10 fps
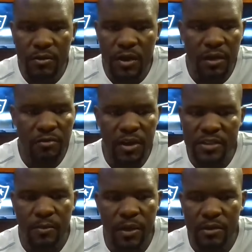kind of
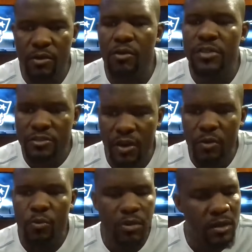rest on my laurels. I try
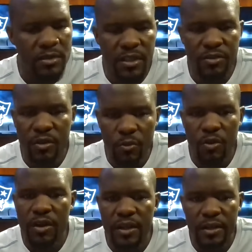to continue to
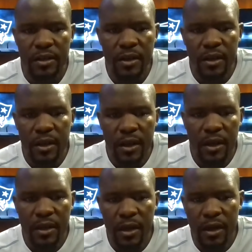work and
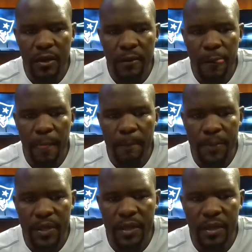
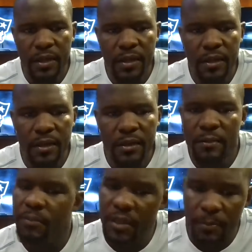be
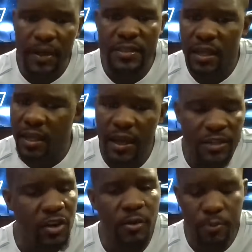the best I can. I
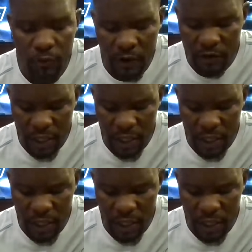try to improve every